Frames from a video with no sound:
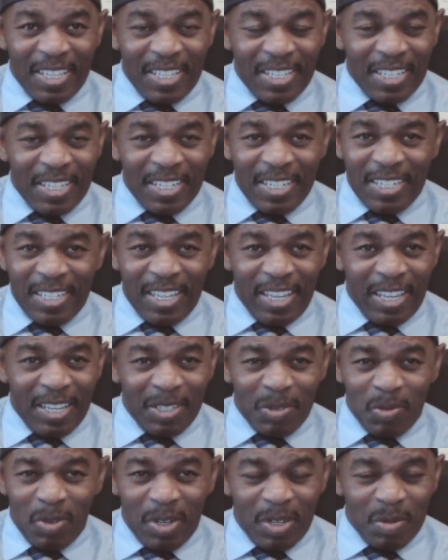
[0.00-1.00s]
India
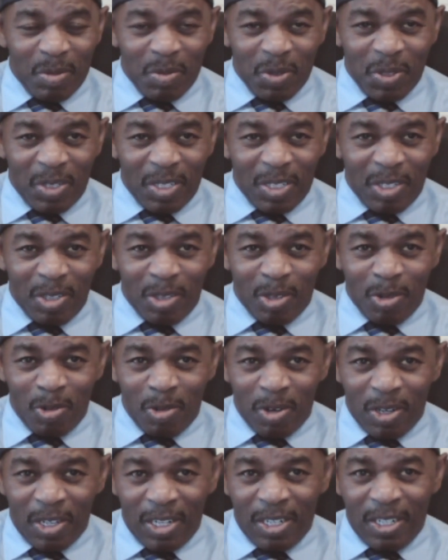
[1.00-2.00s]
has one of the most
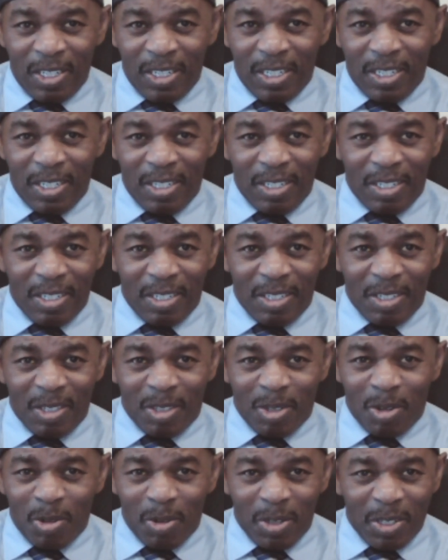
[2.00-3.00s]
historically
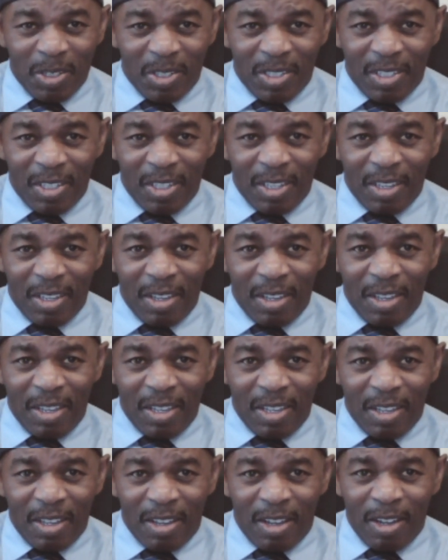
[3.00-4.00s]
notorious
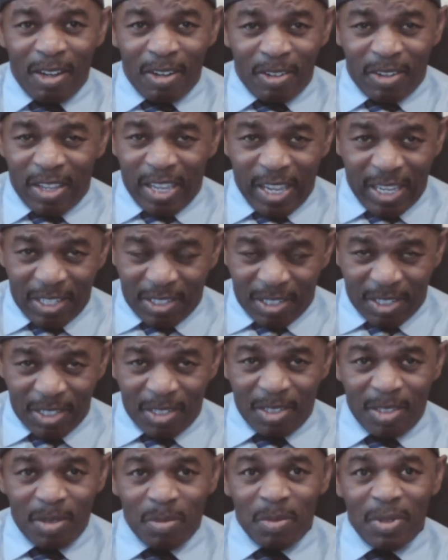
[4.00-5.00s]
color caste
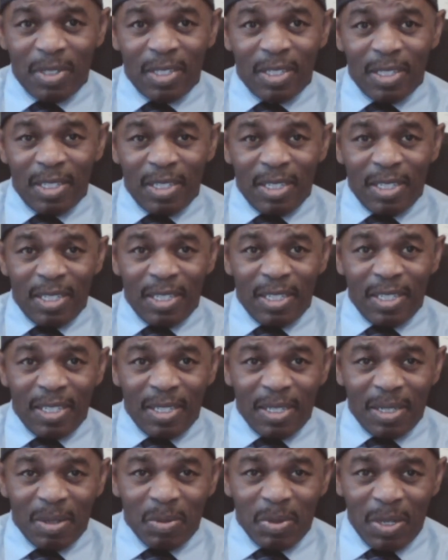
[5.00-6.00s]
systems.
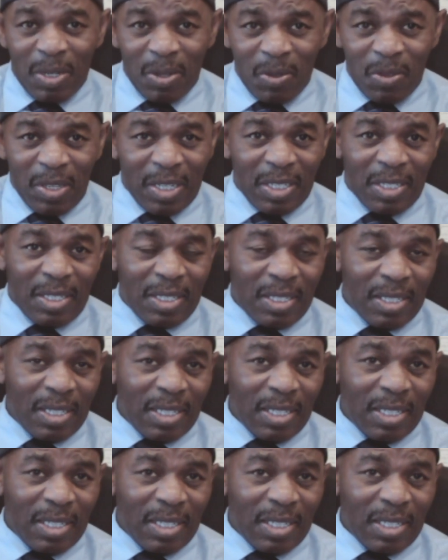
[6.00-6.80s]
We know this.